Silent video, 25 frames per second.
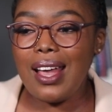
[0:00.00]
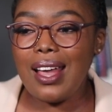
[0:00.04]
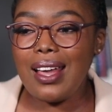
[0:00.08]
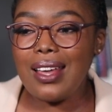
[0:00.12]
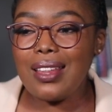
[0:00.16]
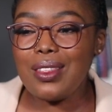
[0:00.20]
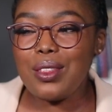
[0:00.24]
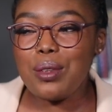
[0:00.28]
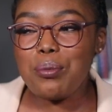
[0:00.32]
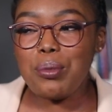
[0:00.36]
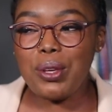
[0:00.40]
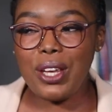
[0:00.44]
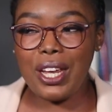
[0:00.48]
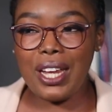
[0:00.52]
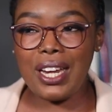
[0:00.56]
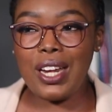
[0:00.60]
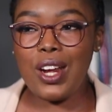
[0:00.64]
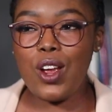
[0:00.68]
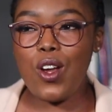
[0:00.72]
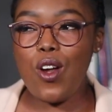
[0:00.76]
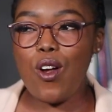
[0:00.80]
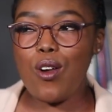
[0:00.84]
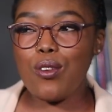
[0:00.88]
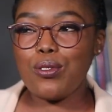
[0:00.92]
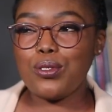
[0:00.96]
in the
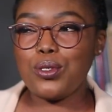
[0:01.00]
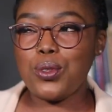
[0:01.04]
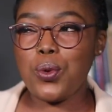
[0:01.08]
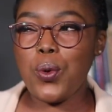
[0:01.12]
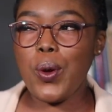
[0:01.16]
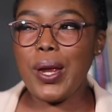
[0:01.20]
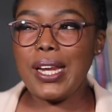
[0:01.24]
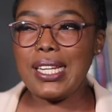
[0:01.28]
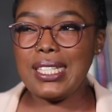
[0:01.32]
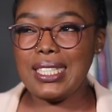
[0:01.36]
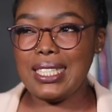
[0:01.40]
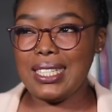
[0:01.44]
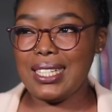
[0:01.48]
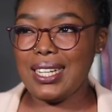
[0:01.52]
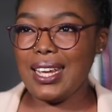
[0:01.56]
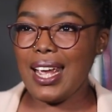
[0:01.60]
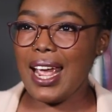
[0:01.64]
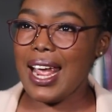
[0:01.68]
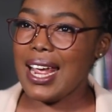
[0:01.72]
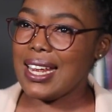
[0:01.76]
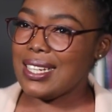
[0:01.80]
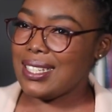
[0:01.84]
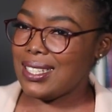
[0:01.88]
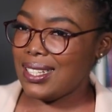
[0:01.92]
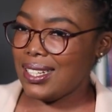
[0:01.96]
beginning of
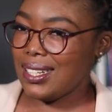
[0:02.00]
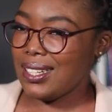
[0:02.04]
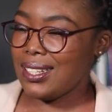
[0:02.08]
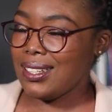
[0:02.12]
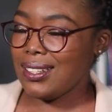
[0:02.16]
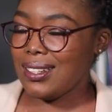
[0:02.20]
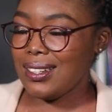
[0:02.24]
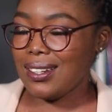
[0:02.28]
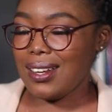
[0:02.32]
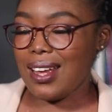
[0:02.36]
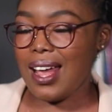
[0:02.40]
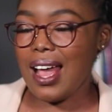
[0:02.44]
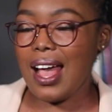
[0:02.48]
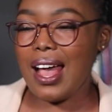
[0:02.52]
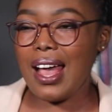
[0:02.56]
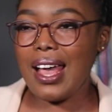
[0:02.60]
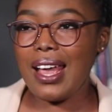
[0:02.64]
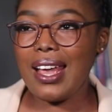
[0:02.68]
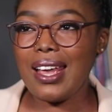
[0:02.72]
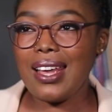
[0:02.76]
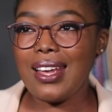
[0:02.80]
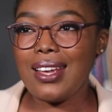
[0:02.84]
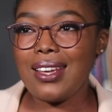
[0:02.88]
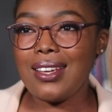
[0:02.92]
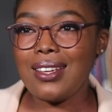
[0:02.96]
2018,
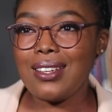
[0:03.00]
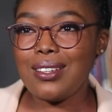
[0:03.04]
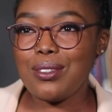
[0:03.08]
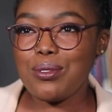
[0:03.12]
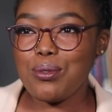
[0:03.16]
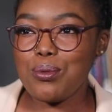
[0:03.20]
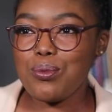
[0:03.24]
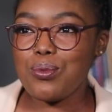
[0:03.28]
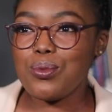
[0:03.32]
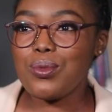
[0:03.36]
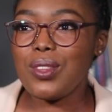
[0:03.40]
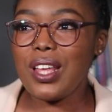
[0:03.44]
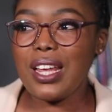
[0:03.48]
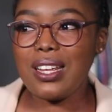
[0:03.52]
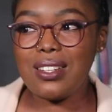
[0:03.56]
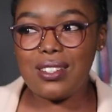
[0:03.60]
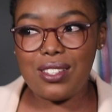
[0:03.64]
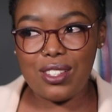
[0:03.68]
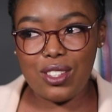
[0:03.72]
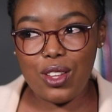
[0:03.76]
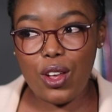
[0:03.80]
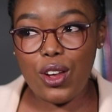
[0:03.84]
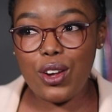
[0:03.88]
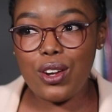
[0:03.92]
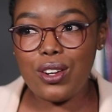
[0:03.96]
I then
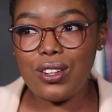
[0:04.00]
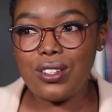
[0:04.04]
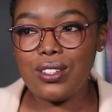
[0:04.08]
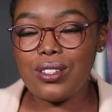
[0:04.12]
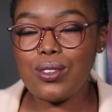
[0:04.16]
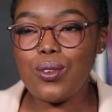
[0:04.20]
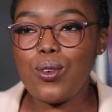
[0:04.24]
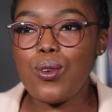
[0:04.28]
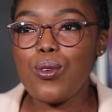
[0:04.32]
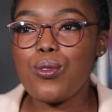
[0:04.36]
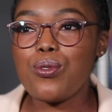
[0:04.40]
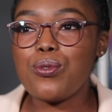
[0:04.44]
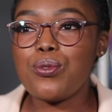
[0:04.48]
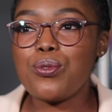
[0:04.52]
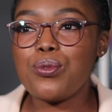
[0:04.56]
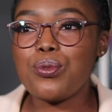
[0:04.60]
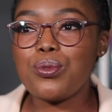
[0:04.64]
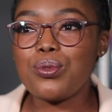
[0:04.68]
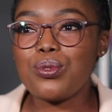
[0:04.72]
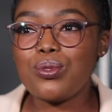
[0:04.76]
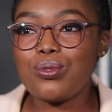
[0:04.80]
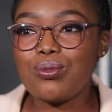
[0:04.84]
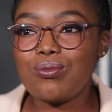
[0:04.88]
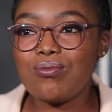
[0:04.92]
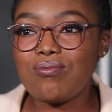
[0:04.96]
started off
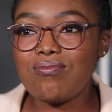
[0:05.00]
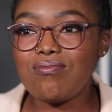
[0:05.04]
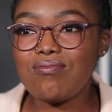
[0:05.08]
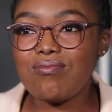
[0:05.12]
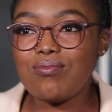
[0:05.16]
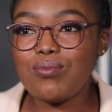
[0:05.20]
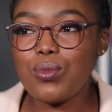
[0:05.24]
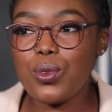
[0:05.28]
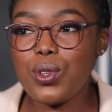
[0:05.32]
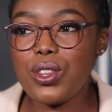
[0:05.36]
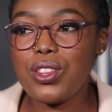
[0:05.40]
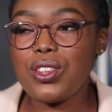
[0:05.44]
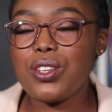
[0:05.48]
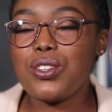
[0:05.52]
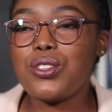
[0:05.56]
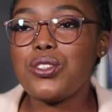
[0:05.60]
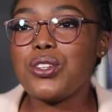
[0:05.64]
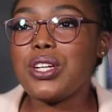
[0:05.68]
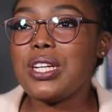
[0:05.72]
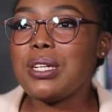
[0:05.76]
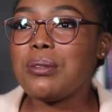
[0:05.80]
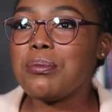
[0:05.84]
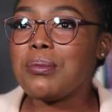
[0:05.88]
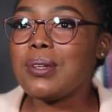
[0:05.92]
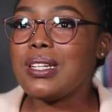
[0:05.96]
with the
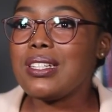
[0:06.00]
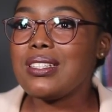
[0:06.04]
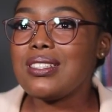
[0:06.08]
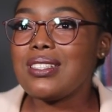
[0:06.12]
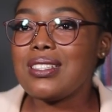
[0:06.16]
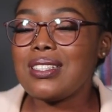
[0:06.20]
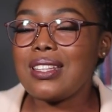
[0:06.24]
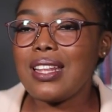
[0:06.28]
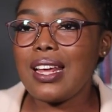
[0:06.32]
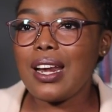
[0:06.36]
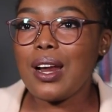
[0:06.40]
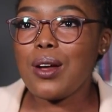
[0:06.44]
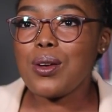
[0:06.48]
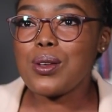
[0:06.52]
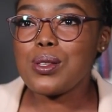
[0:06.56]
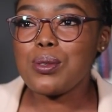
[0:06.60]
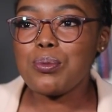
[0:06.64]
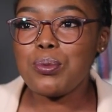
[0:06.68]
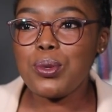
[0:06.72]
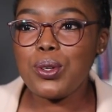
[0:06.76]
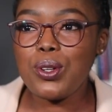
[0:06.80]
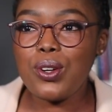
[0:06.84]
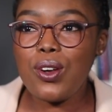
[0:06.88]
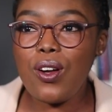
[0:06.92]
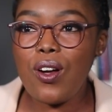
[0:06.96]
treatment that I was
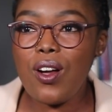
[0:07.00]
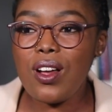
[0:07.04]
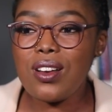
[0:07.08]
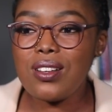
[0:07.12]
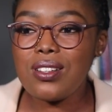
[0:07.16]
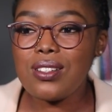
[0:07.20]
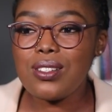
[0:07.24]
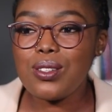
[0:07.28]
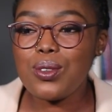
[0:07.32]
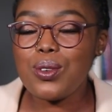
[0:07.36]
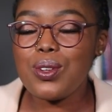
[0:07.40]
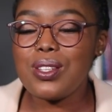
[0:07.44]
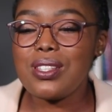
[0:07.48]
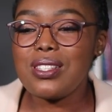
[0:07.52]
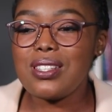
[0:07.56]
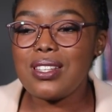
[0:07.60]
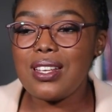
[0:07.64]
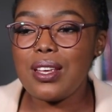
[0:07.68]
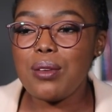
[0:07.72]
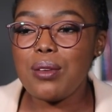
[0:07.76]
put on. So it's